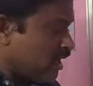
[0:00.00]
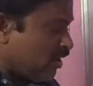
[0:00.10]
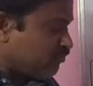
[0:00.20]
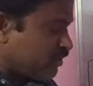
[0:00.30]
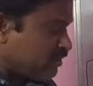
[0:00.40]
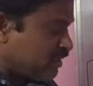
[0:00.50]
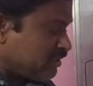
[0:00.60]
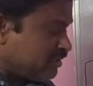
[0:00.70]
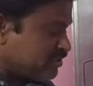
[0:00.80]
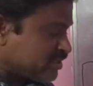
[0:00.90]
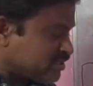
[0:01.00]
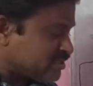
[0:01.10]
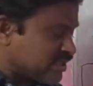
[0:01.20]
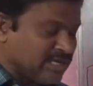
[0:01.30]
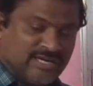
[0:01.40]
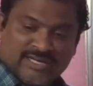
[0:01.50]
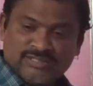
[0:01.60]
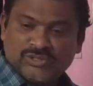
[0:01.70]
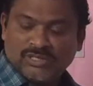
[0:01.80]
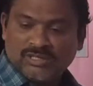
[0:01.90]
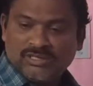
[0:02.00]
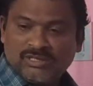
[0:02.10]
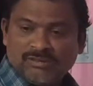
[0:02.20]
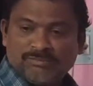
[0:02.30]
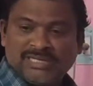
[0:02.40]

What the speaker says: After that, this is signature.